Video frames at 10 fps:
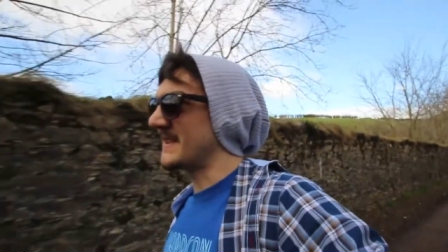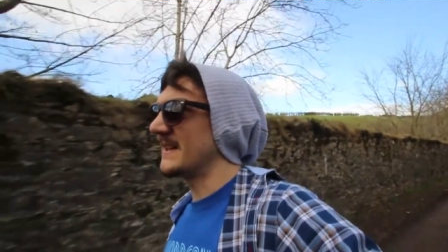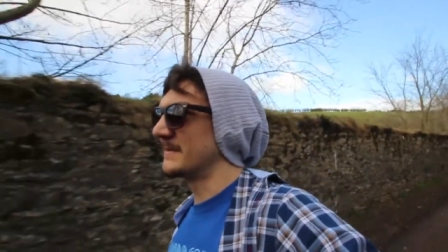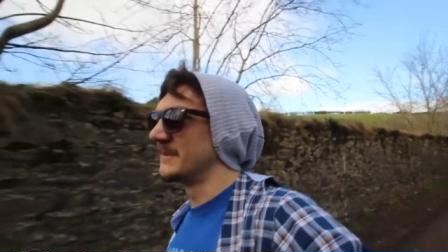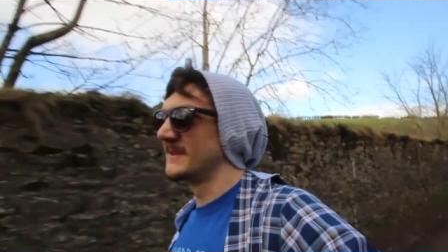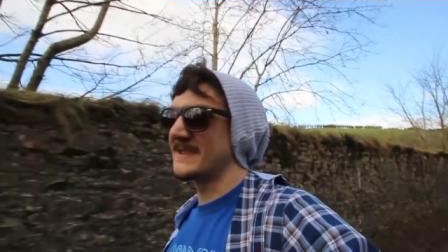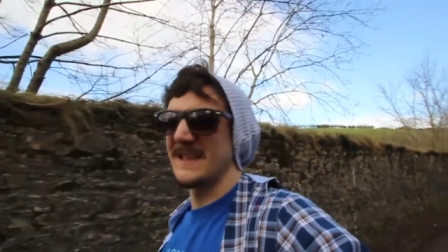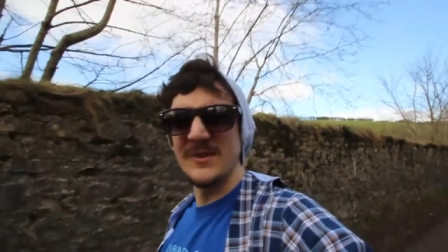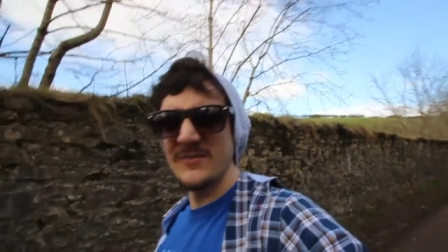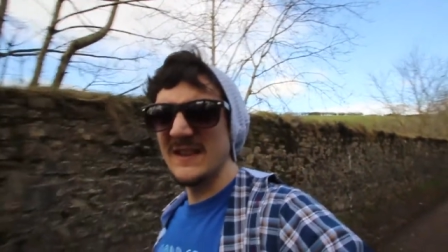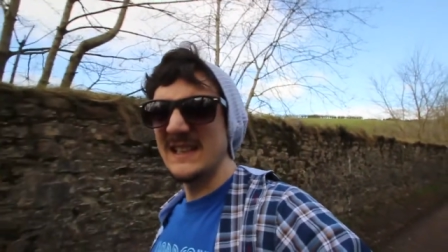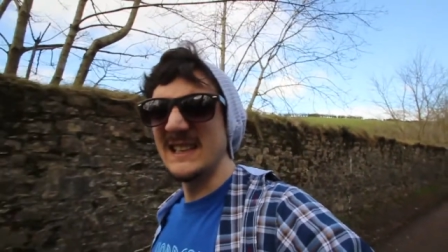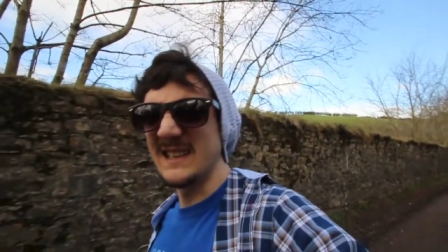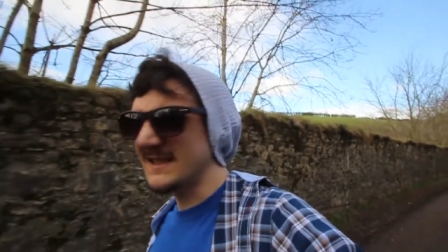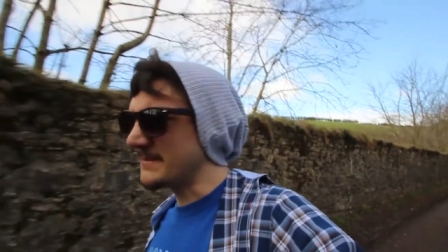animals, they don't really
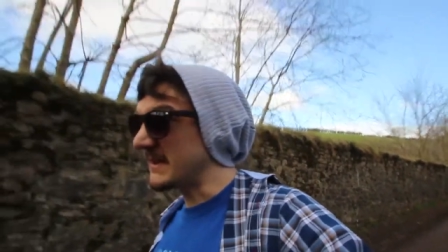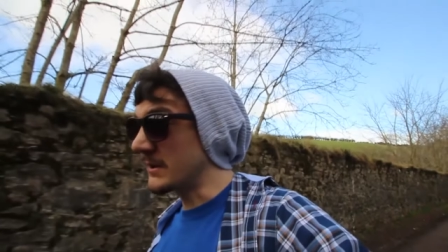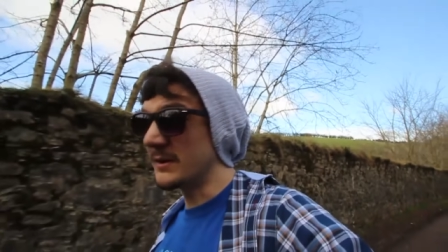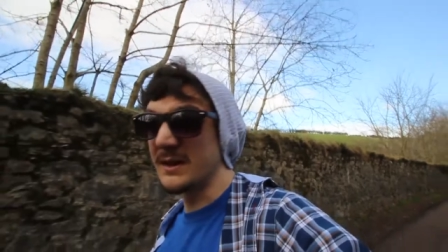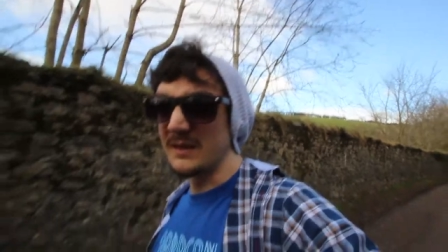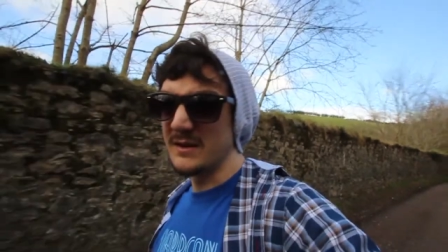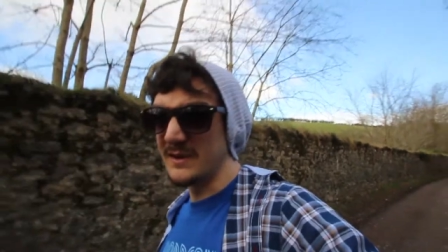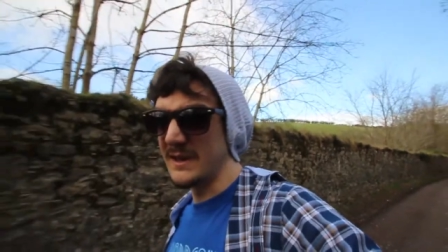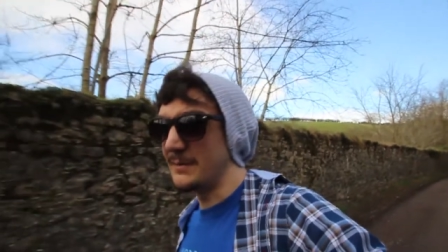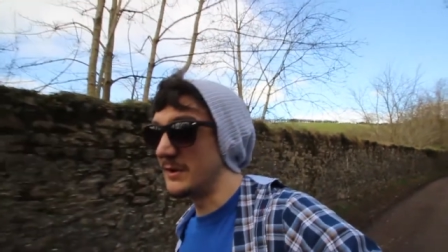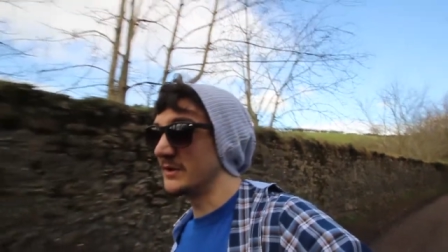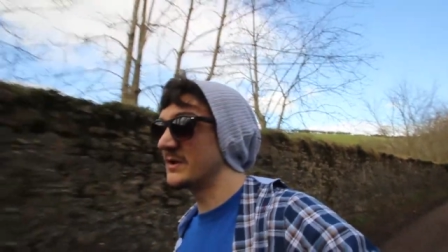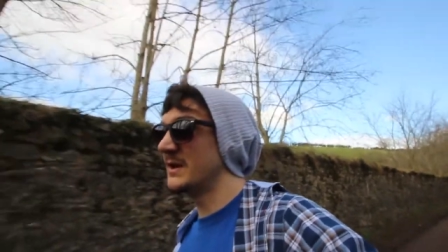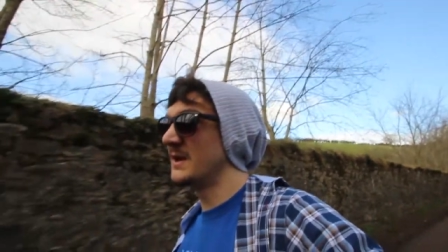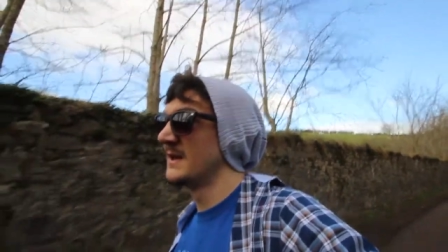like to be cuddled all that
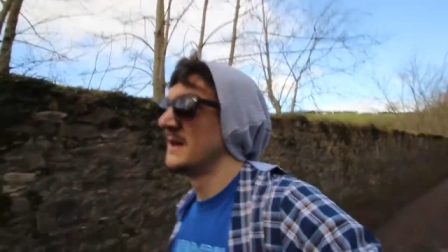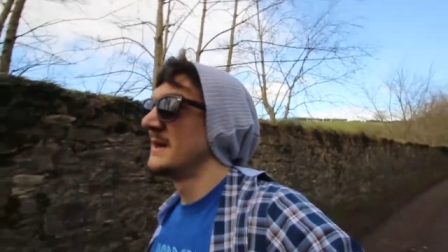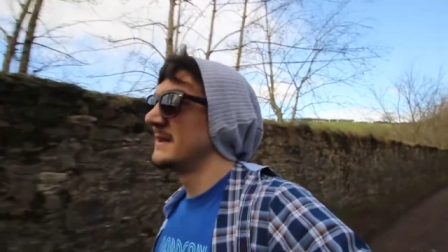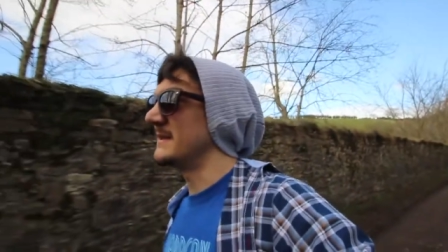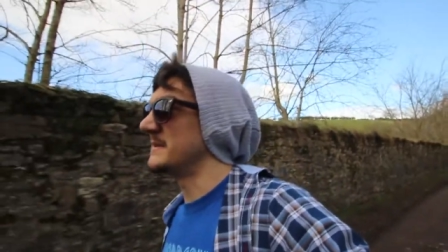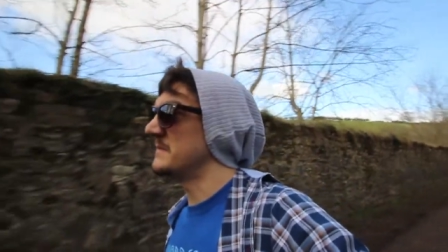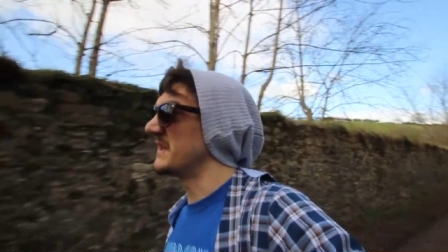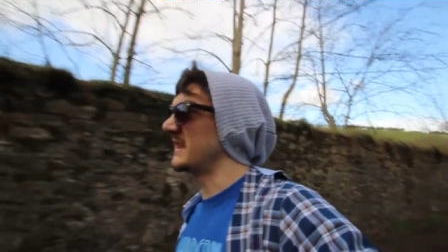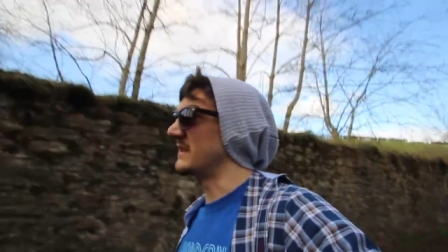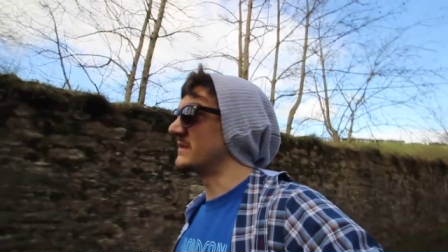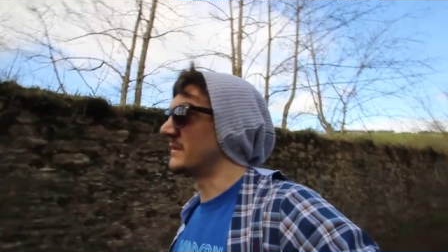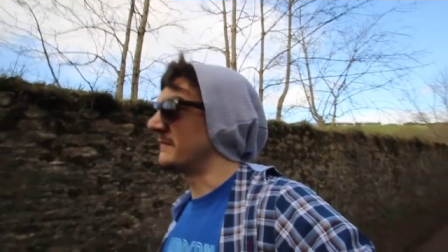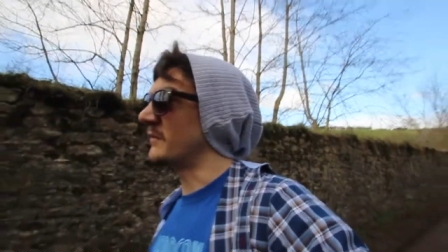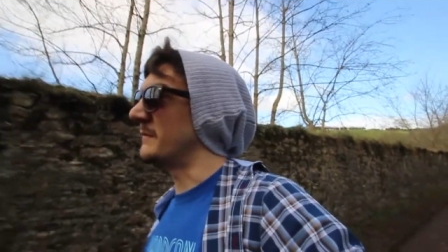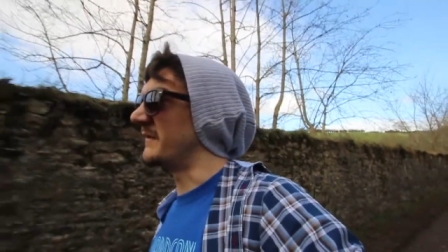much. They seem to think it's some
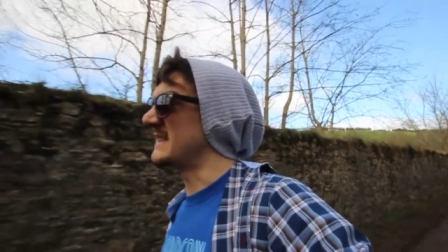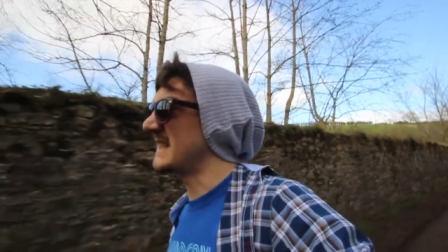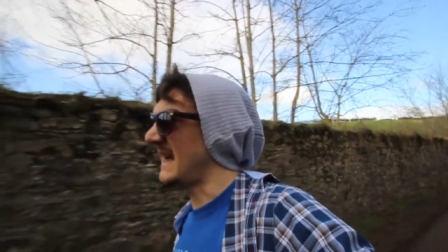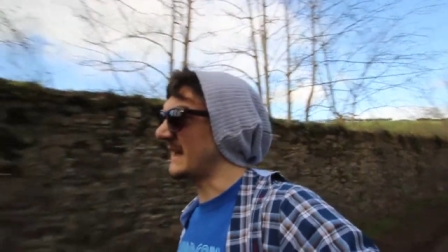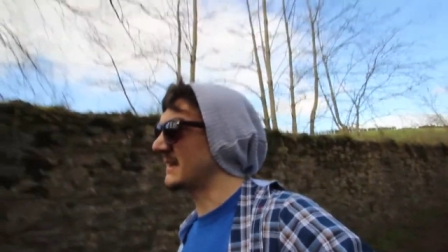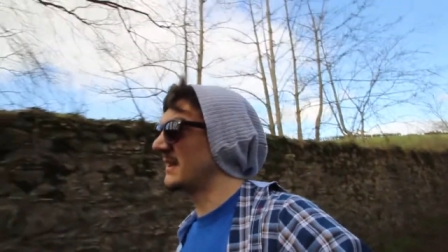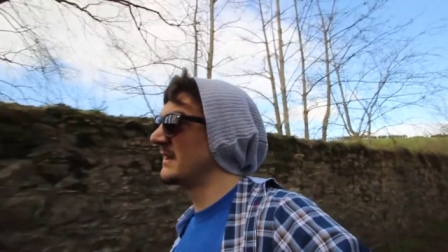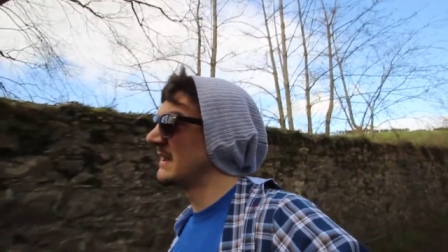form of attack,